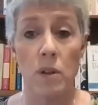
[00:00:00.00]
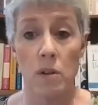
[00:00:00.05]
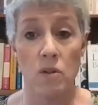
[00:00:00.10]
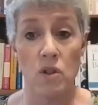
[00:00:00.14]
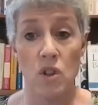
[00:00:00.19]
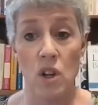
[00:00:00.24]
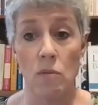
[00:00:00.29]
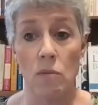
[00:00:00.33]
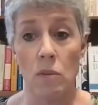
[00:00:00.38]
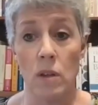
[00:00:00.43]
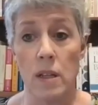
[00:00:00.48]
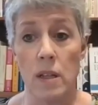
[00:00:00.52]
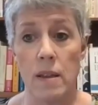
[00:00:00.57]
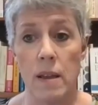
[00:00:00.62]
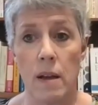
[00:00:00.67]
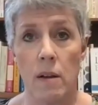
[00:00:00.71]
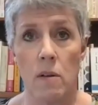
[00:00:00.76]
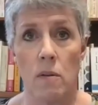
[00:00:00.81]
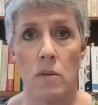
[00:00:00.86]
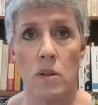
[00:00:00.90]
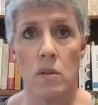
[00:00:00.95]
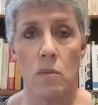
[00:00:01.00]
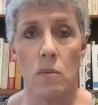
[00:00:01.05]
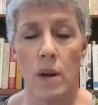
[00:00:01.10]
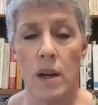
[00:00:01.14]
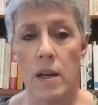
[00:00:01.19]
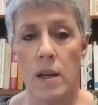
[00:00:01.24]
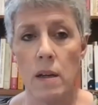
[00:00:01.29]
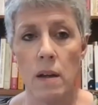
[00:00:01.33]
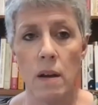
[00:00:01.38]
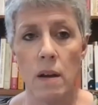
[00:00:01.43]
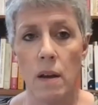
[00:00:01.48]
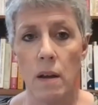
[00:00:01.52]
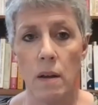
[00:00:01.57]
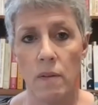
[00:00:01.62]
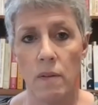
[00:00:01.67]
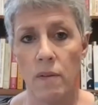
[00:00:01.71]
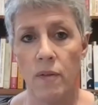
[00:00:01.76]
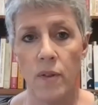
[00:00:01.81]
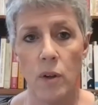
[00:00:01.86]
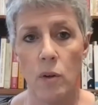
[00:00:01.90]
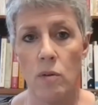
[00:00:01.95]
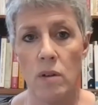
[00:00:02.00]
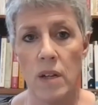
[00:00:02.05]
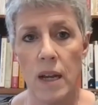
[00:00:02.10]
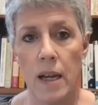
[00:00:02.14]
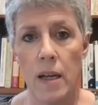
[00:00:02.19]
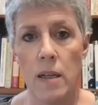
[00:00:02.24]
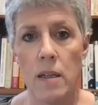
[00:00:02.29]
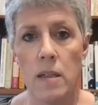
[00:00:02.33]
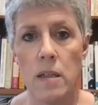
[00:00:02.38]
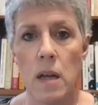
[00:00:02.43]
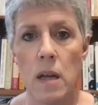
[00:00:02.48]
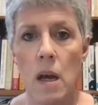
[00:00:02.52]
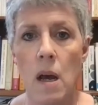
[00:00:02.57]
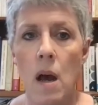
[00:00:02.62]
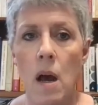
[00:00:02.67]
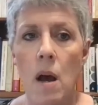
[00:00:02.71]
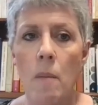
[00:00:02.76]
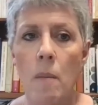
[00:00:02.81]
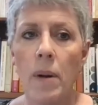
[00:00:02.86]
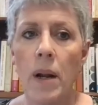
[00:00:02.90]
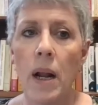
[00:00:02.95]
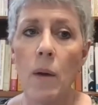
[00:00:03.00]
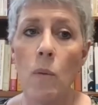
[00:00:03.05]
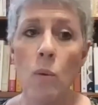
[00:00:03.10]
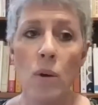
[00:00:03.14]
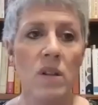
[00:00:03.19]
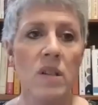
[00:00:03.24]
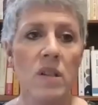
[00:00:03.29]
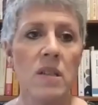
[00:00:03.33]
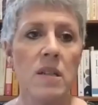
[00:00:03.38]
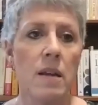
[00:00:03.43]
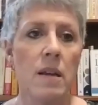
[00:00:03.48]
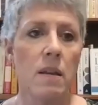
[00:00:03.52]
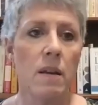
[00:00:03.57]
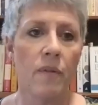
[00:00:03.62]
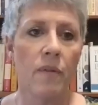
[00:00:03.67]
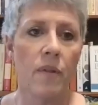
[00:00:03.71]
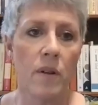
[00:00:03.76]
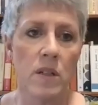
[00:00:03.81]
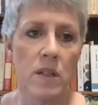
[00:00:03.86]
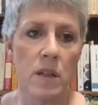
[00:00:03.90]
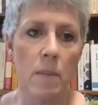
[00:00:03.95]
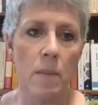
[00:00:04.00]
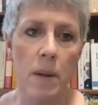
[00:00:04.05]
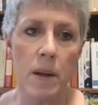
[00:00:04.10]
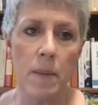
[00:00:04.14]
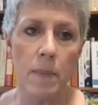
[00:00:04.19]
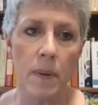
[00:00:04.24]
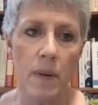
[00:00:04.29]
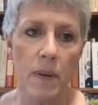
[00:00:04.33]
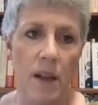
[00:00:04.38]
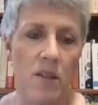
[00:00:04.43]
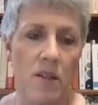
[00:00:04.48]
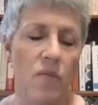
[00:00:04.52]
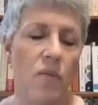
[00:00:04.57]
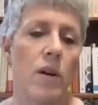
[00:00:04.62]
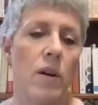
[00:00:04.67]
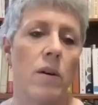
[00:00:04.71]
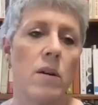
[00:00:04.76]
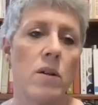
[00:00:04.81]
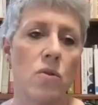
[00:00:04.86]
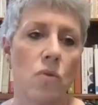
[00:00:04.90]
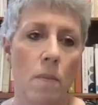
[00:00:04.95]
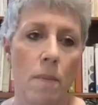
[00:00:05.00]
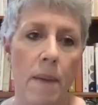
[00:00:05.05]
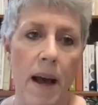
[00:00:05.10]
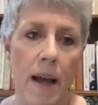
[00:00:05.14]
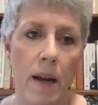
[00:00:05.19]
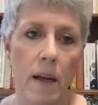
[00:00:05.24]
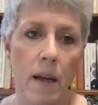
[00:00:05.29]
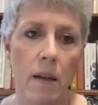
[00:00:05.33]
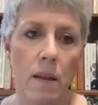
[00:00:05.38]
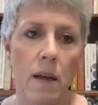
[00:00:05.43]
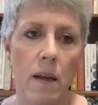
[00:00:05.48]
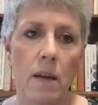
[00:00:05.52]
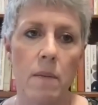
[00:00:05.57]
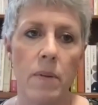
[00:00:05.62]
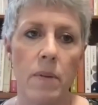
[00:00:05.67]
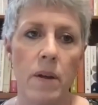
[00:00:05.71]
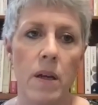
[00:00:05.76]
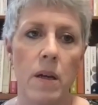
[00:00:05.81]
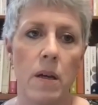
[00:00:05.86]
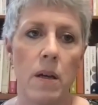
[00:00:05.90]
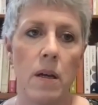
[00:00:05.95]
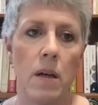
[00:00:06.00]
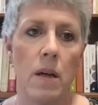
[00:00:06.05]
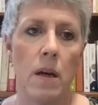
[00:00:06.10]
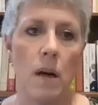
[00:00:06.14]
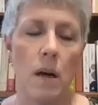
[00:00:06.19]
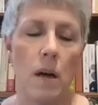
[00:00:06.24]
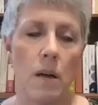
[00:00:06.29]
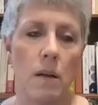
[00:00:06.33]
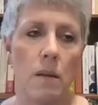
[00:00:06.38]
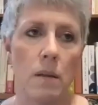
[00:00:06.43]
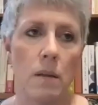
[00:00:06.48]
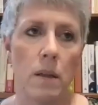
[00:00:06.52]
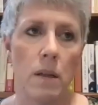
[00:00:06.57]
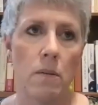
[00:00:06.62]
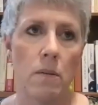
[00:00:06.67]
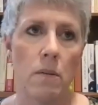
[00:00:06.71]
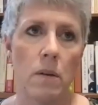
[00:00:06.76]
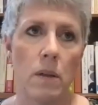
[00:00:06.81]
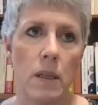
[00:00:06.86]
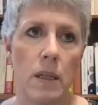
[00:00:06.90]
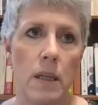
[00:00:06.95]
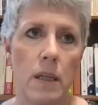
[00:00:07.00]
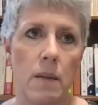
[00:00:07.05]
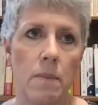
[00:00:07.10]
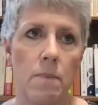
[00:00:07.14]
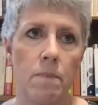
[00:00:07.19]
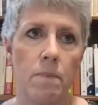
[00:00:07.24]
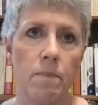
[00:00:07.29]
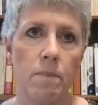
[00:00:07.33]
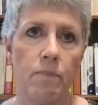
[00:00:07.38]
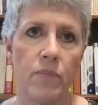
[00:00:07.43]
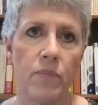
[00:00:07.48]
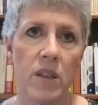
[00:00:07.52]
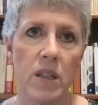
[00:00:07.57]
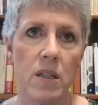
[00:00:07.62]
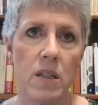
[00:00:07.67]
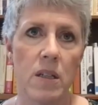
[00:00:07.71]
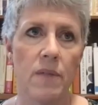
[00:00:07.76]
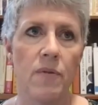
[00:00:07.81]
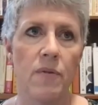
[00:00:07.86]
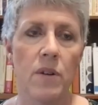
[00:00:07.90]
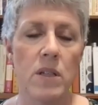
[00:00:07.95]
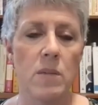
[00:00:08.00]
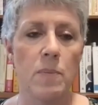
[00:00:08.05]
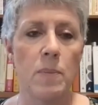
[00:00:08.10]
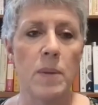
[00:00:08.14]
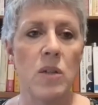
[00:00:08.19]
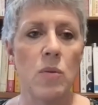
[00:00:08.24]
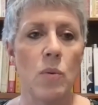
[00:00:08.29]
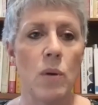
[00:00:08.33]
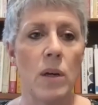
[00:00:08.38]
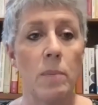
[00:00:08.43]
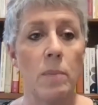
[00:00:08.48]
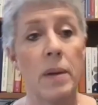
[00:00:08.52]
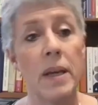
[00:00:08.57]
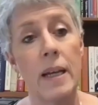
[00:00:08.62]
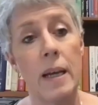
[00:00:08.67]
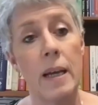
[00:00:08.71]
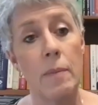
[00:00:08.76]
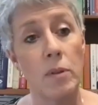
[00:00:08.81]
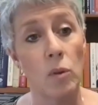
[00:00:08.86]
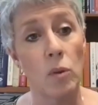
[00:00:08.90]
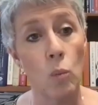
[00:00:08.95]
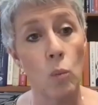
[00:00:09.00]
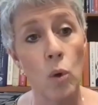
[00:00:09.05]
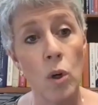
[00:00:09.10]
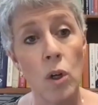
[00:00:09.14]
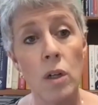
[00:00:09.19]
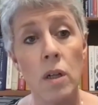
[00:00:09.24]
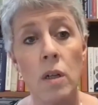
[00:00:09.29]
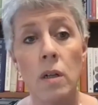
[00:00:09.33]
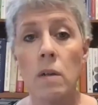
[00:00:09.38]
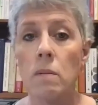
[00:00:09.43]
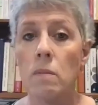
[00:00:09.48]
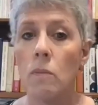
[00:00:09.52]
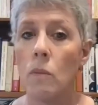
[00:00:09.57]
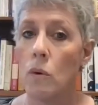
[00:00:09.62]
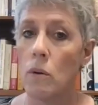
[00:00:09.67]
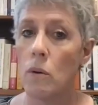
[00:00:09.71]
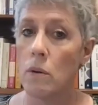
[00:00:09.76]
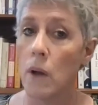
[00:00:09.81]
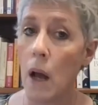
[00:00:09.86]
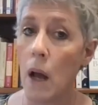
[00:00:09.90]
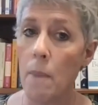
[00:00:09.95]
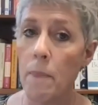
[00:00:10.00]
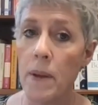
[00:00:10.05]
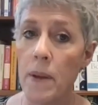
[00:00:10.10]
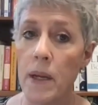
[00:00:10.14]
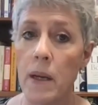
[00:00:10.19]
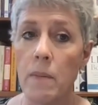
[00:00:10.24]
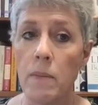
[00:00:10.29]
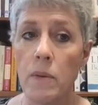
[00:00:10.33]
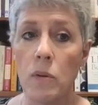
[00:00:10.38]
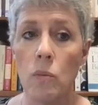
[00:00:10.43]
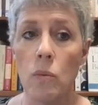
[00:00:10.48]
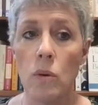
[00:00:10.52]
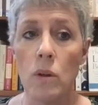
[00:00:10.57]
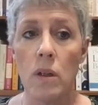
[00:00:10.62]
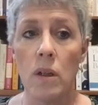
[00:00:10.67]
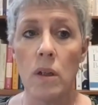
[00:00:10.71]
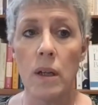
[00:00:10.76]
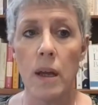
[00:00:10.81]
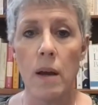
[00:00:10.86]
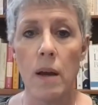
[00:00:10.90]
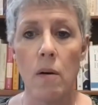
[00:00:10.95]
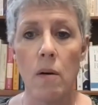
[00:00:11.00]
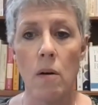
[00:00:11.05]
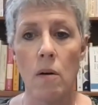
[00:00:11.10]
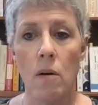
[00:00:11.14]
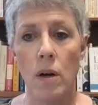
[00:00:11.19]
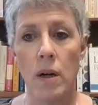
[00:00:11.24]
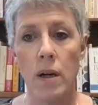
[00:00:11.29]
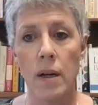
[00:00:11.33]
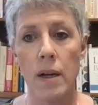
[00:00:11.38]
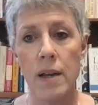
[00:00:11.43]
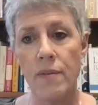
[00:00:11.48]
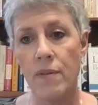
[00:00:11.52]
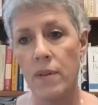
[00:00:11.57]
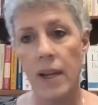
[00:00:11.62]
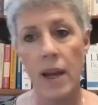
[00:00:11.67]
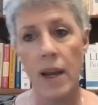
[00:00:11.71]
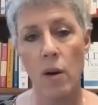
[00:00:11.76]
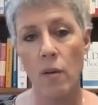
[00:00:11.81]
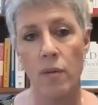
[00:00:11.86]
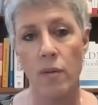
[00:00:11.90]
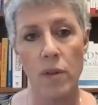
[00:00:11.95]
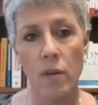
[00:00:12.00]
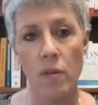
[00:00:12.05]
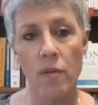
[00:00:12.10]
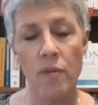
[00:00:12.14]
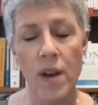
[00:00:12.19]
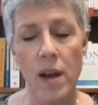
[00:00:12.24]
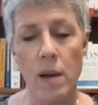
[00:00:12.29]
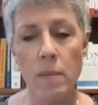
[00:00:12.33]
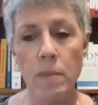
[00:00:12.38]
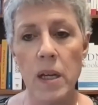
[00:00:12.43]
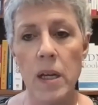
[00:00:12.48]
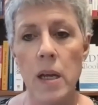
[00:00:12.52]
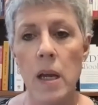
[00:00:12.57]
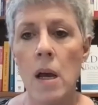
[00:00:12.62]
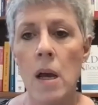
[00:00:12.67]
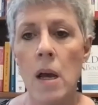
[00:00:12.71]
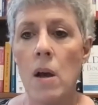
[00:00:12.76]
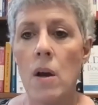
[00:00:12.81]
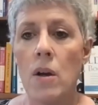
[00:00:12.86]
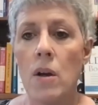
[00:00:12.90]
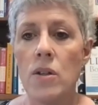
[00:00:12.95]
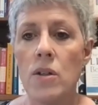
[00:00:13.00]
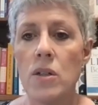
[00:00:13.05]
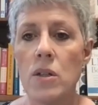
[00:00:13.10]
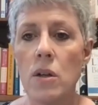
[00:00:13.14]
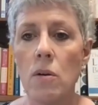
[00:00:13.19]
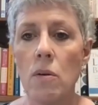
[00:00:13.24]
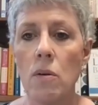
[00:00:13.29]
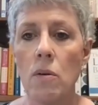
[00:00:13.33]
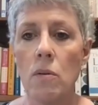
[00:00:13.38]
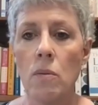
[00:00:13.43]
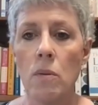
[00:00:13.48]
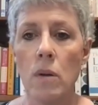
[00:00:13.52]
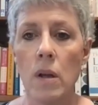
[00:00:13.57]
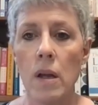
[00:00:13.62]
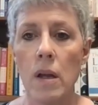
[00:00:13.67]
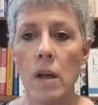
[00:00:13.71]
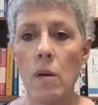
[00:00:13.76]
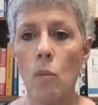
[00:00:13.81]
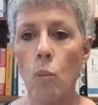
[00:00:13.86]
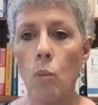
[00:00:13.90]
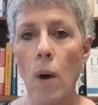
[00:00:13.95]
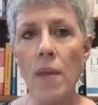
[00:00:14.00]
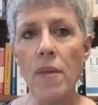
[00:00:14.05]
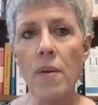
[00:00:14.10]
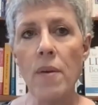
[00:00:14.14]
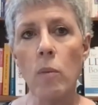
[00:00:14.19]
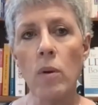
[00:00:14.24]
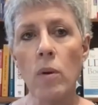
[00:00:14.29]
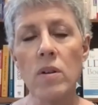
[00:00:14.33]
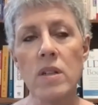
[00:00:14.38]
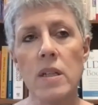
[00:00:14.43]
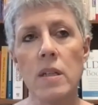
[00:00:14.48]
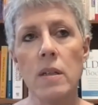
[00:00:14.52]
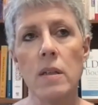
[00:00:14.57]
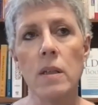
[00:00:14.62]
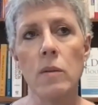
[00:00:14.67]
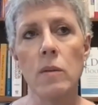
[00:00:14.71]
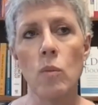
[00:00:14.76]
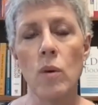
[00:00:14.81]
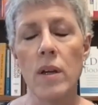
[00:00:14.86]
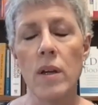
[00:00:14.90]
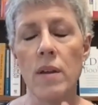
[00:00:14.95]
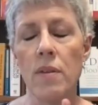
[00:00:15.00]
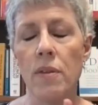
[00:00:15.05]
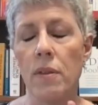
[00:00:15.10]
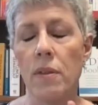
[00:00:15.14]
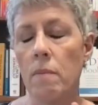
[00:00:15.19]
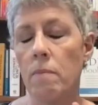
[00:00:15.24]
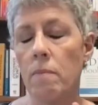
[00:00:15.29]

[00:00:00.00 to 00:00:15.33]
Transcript: generally that goes away in a few days. But I will say that for some people, that's very dramatic. That can be literally the difference between being able to work or not being able to work or even care for their family. So whether we're dealing with